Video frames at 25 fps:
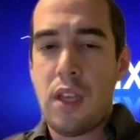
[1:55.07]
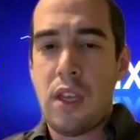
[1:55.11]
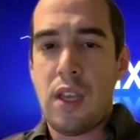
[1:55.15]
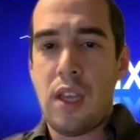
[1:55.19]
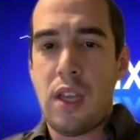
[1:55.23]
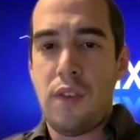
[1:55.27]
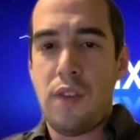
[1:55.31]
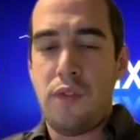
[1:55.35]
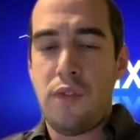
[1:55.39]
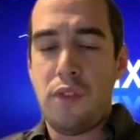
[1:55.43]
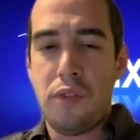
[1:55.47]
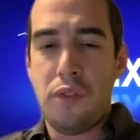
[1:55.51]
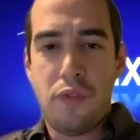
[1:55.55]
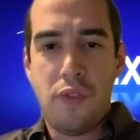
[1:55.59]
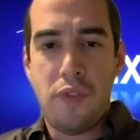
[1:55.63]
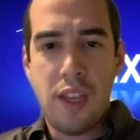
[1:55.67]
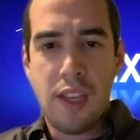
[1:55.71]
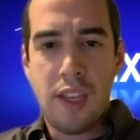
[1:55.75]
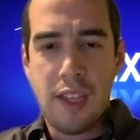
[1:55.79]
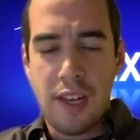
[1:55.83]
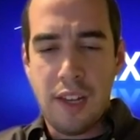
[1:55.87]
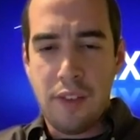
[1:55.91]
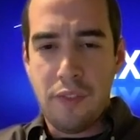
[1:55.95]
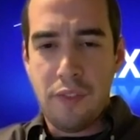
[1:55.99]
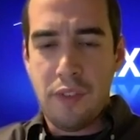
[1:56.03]
If you
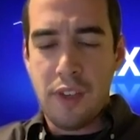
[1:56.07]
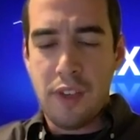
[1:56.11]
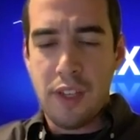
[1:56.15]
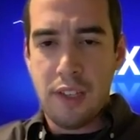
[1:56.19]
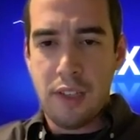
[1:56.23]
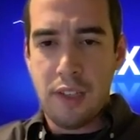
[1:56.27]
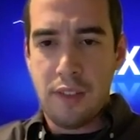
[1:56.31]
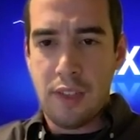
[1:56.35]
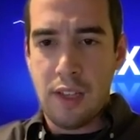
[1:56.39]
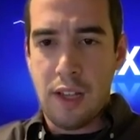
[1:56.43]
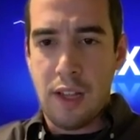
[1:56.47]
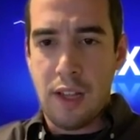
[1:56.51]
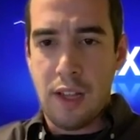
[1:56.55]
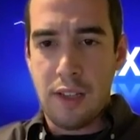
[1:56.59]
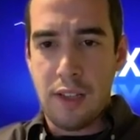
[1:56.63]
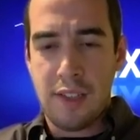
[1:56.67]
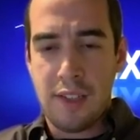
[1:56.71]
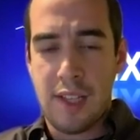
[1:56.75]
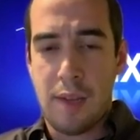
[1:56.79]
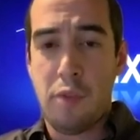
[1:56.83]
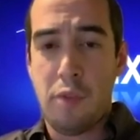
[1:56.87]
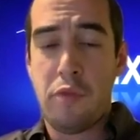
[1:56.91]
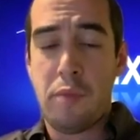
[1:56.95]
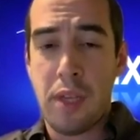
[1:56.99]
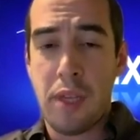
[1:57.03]
think, and I think that some
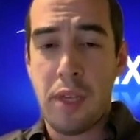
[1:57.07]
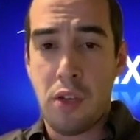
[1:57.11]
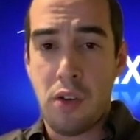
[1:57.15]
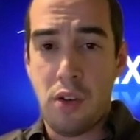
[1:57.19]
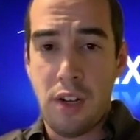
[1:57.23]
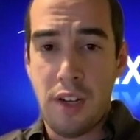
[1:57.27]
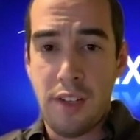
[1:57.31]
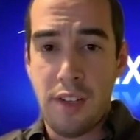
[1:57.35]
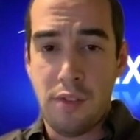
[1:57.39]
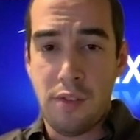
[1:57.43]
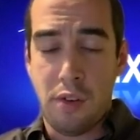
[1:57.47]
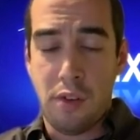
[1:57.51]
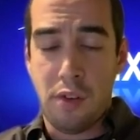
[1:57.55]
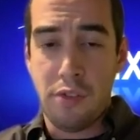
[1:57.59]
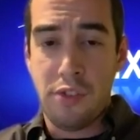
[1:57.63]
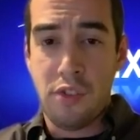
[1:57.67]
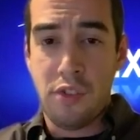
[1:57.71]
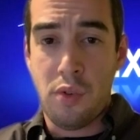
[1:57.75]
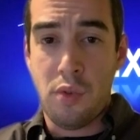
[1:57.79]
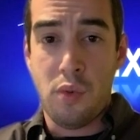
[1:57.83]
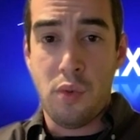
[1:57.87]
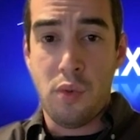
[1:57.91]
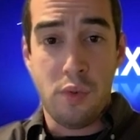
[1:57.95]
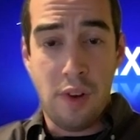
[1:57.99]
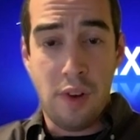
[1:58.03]
of my colleagues
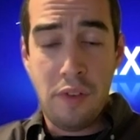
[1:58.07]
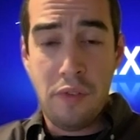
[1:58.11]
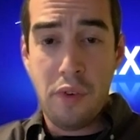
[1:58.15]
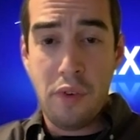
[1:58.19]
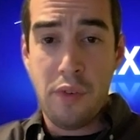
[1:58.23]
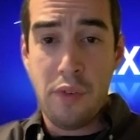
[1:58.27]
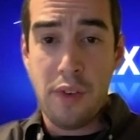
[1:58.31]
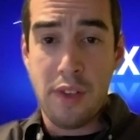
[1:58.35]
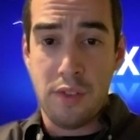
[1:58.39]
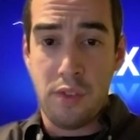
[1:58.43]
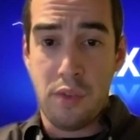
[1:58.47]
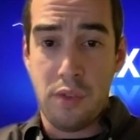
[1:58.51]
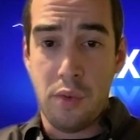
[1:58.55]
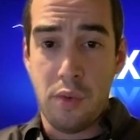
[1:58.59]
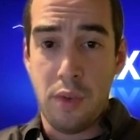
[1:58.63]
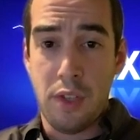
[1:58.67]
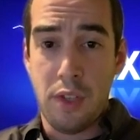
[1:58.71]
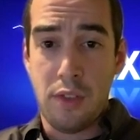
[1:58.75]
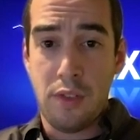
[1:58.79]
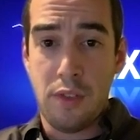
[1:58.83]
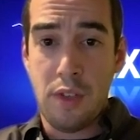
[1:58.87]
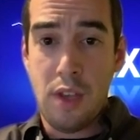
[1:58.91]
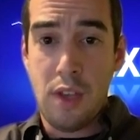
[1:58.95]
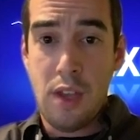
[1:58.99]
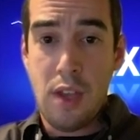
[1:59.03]
also referenced to
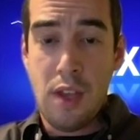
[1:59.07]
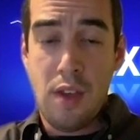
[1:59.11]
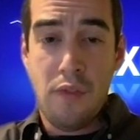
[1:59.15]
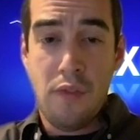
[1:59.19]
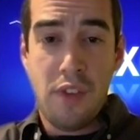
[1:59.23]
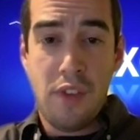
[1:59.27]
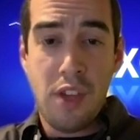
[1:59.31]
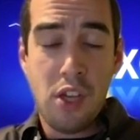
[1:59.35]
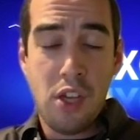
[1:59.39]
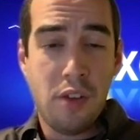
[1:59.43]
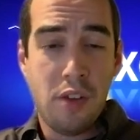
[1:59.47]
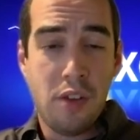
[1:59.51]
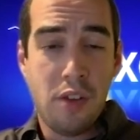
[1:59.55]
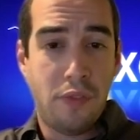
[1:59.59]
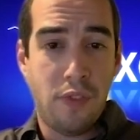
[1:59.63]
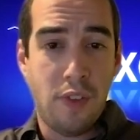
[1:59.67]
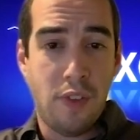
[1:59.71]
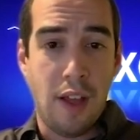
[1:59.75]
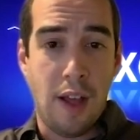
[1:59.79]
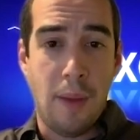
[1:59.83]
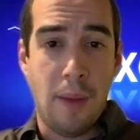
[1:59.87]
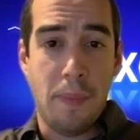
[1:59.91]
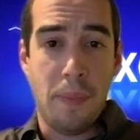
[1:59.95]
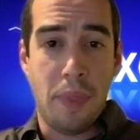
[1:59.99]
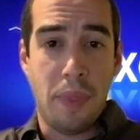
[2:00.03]
it, think of
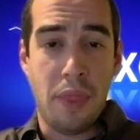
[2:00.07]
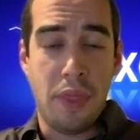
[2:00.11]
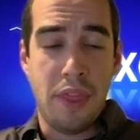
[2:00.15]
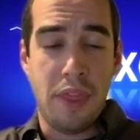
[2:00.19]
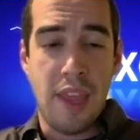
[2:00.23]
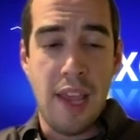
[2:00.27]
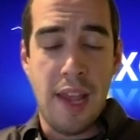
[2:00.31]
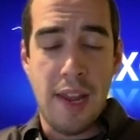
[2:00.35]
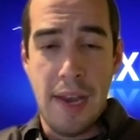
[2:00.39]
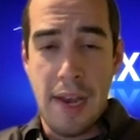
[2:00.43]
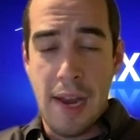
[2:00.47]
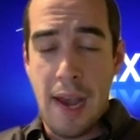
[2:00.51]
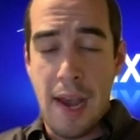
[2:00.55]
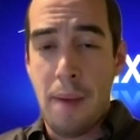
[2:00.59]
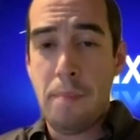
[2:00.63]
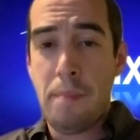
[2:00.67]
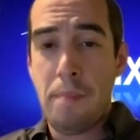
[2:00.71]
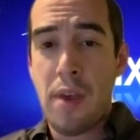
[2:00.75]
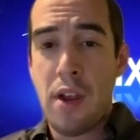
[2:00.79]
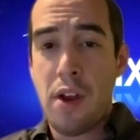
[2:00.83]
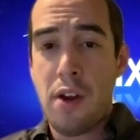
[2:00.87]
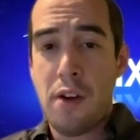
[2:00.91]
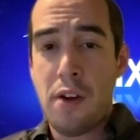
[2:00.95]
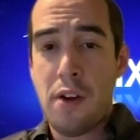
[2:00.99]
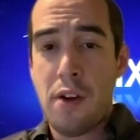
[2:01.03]
the
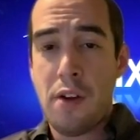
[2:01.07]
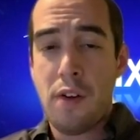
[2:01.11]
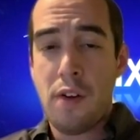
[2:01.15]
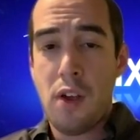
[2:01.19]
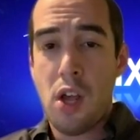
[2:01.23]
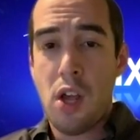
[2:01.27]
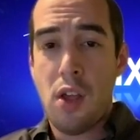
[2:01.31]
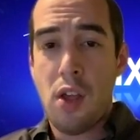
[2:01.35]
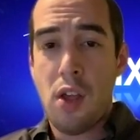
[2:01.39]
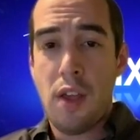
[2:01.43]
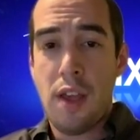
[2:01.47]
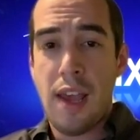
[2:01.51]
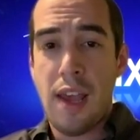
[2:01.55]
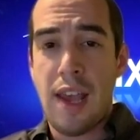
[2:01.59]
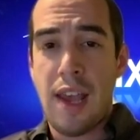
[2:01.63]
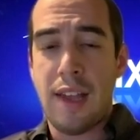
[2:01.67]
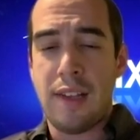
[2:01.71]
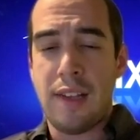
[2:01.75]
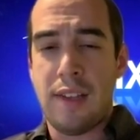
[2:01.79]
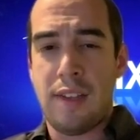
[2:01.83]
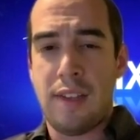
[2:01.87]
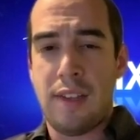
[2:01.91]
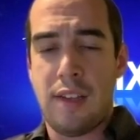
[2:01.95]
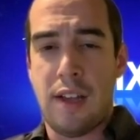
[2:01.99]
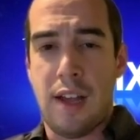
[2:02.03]
number
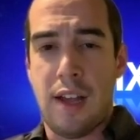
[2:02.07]
and